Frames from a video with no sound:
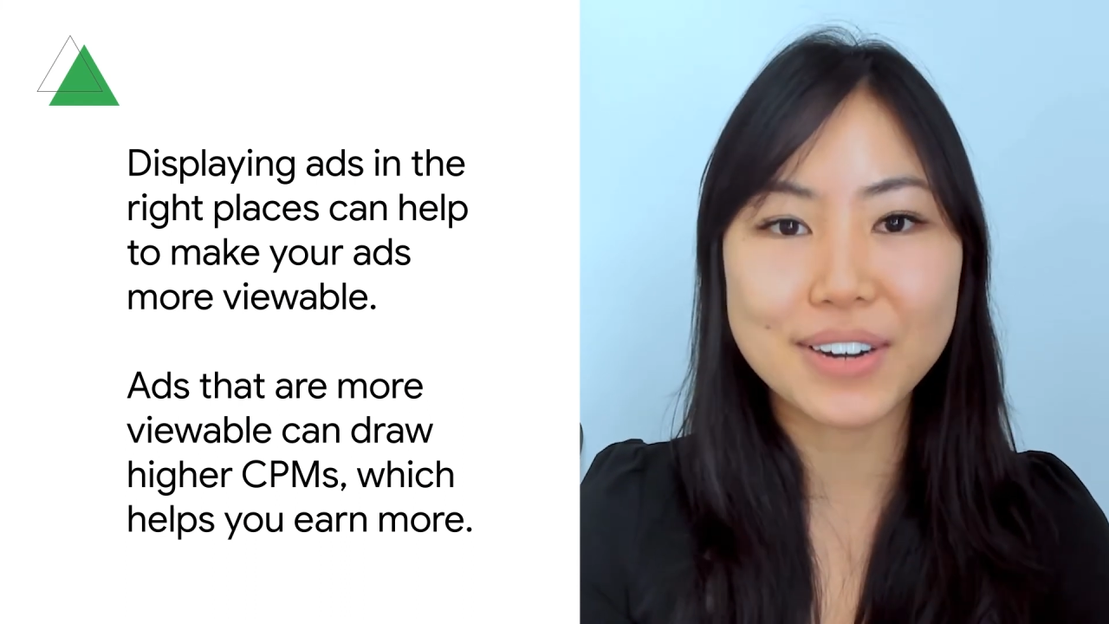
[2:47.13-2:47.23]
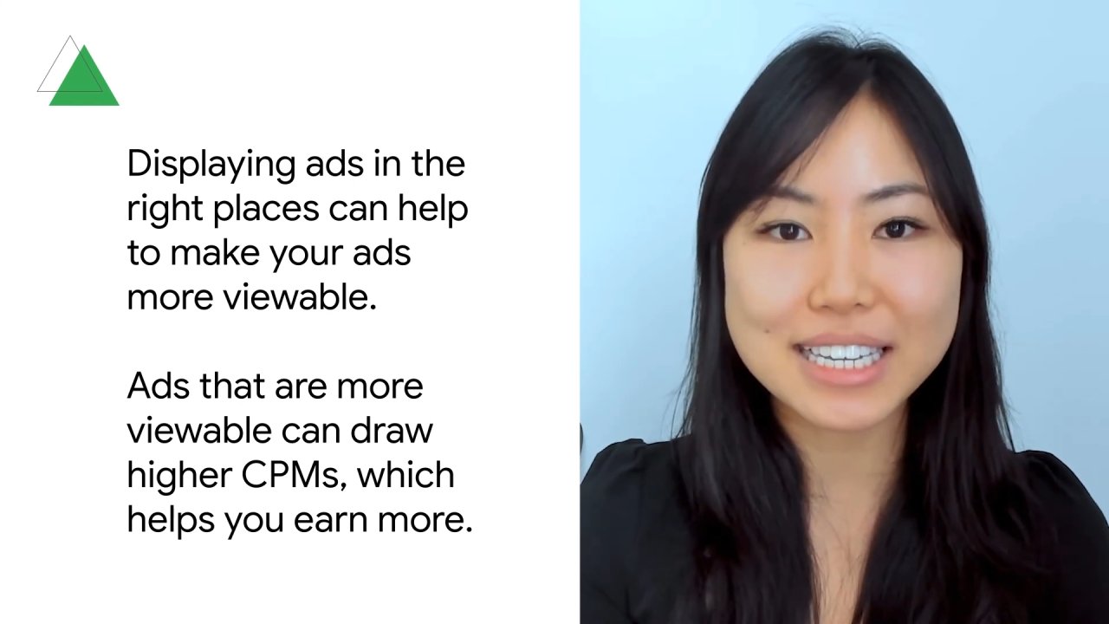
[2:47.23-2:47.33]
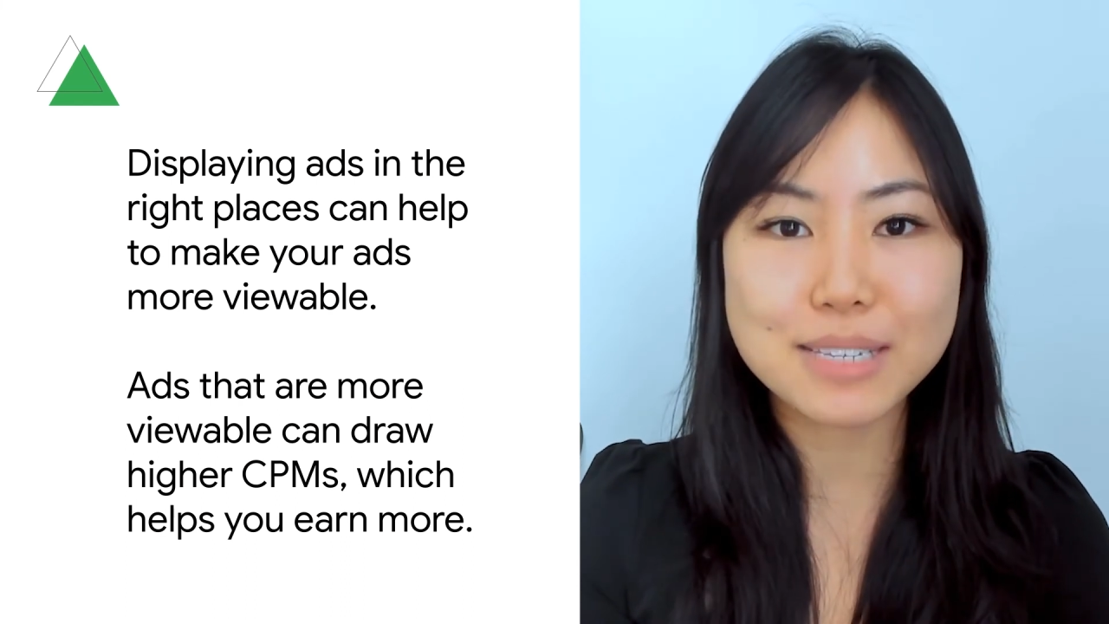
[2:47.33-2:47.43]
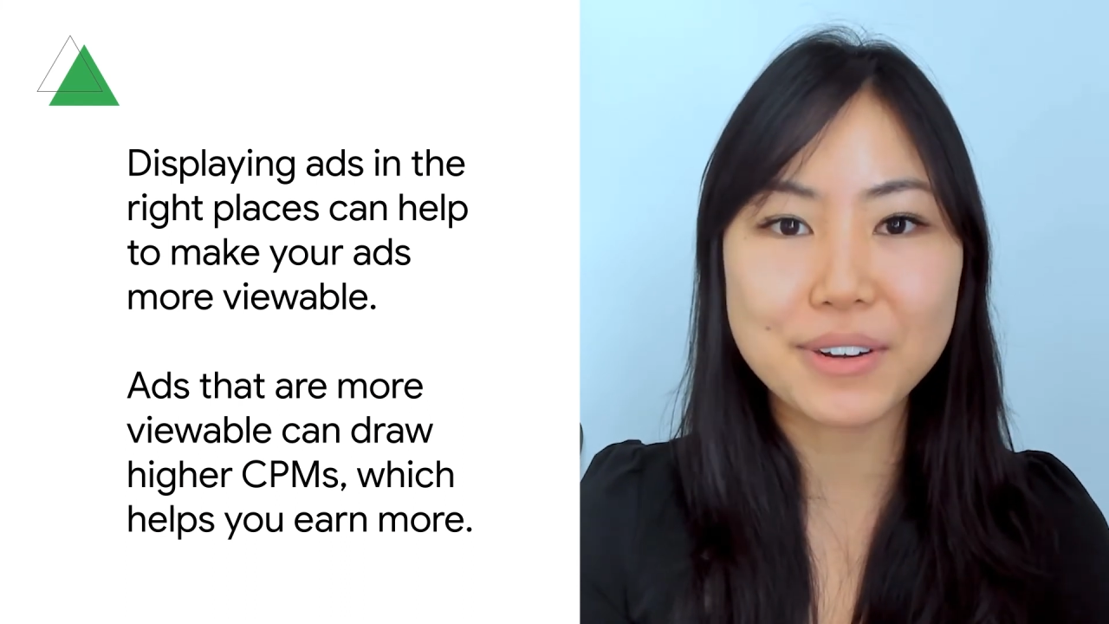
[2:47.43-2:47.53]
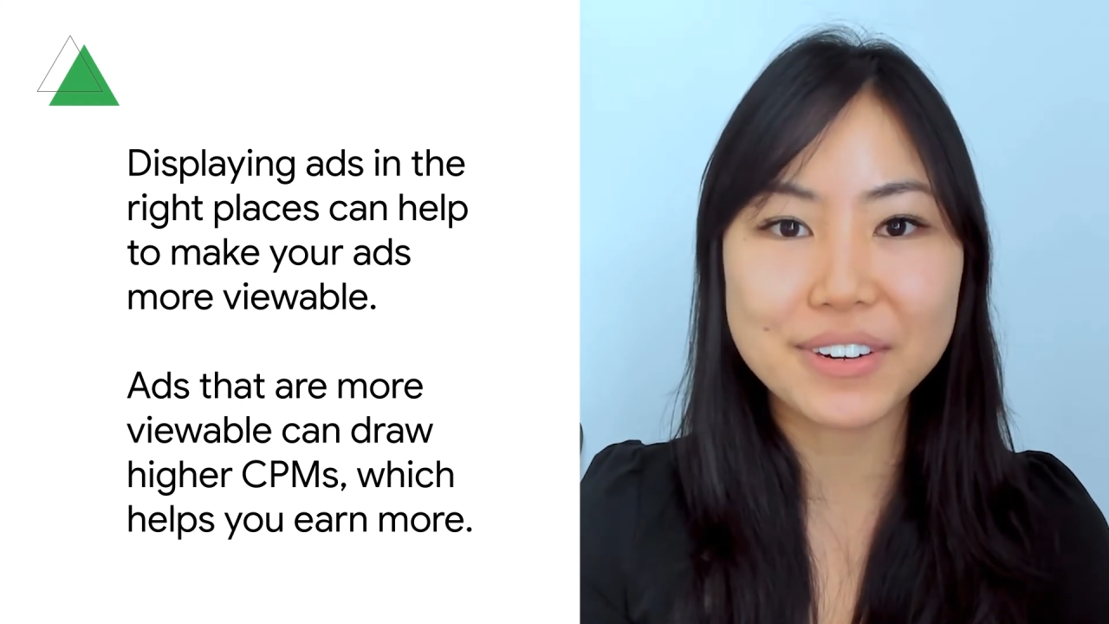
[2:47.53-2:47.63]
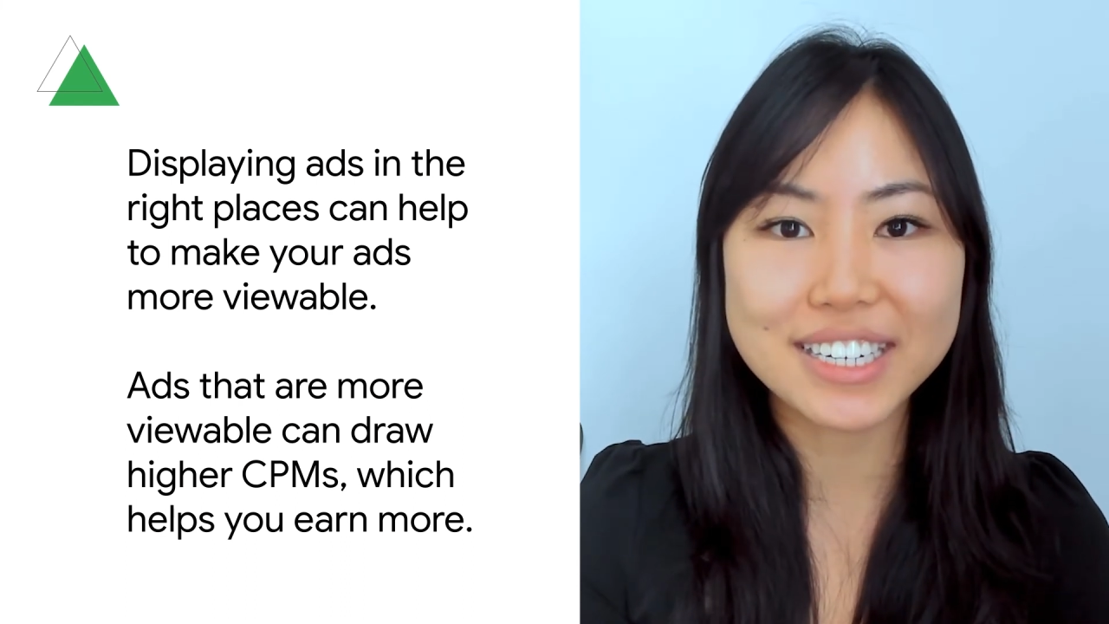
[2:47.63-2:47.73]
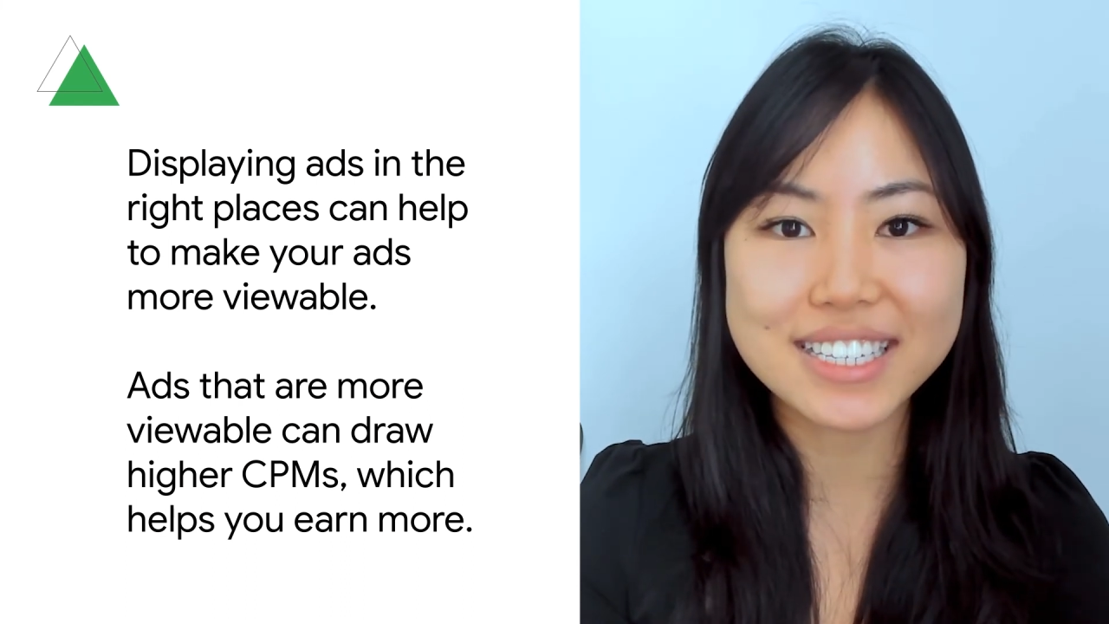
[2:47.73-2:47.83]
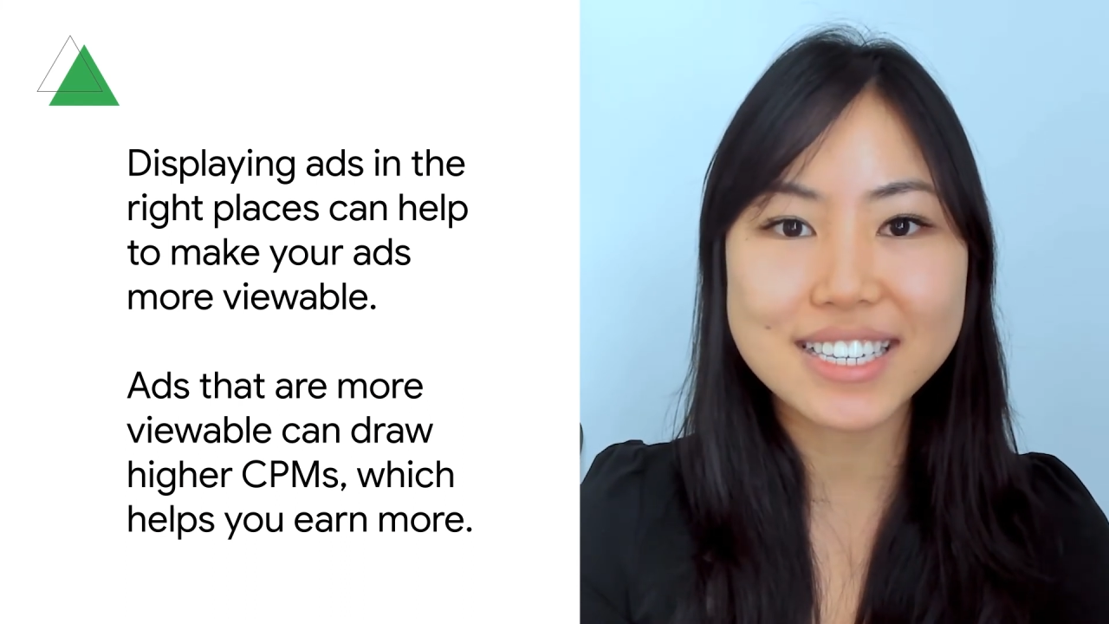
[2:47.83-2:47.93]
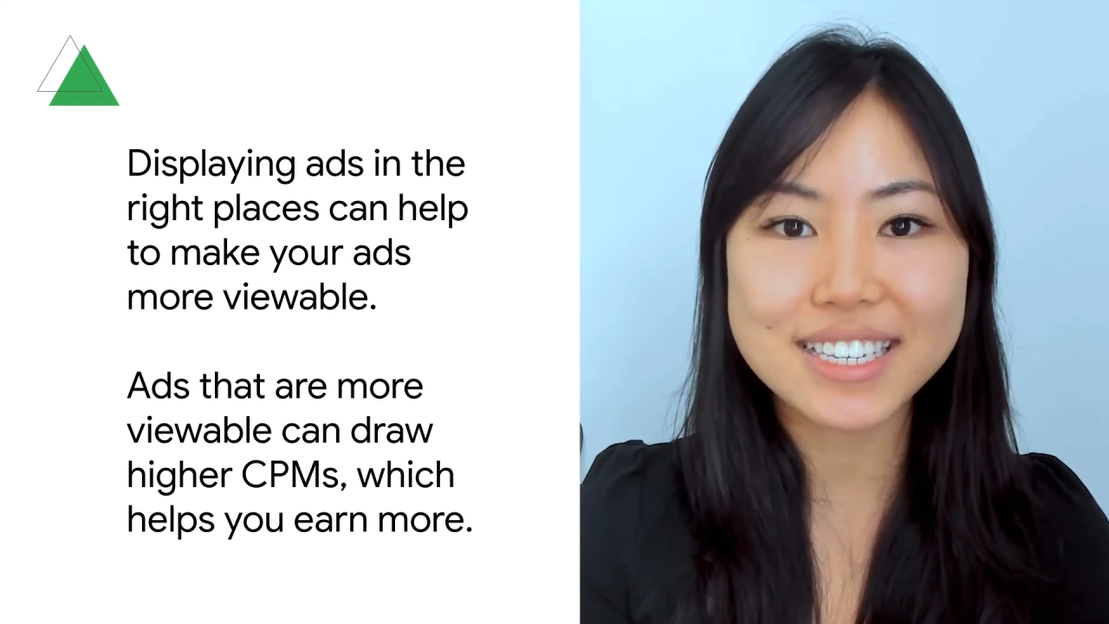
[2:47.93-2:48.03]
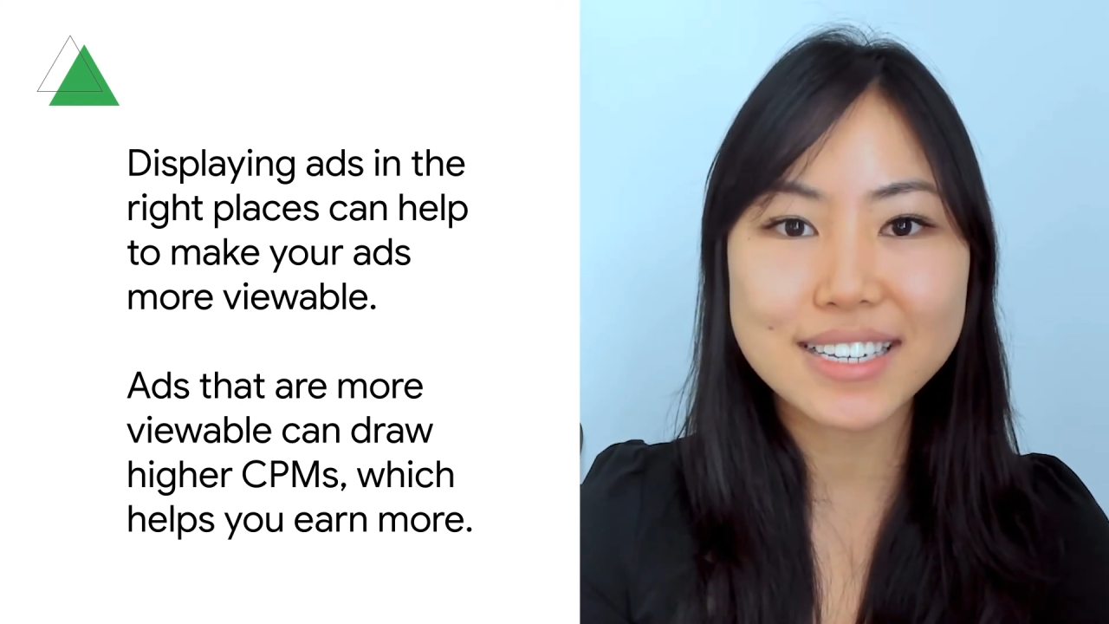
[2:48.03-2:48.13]

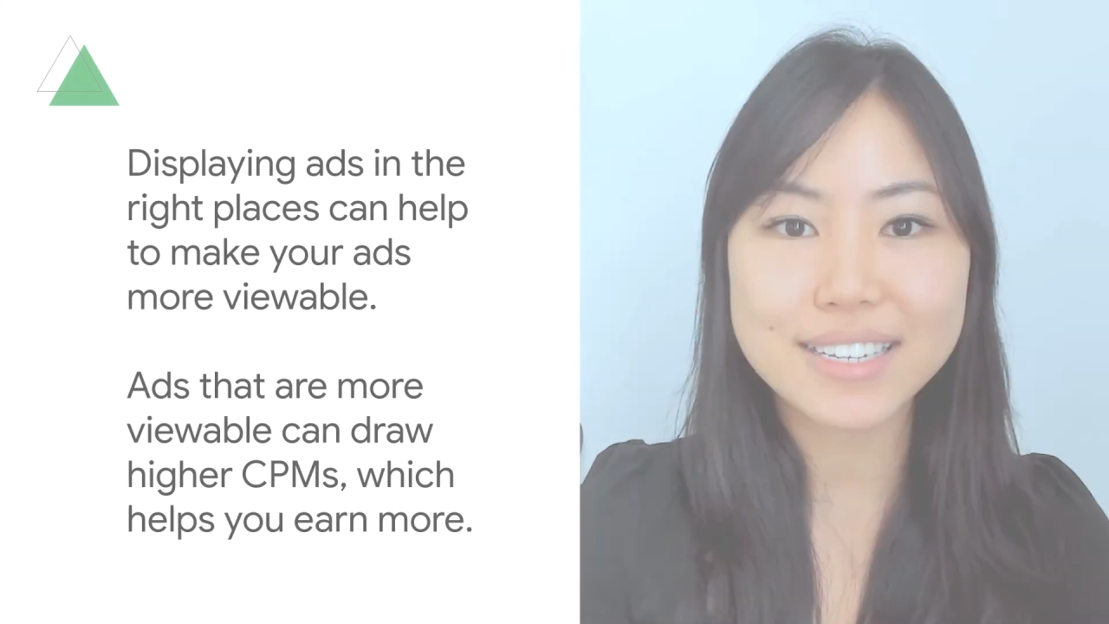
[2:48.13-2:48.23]
experience.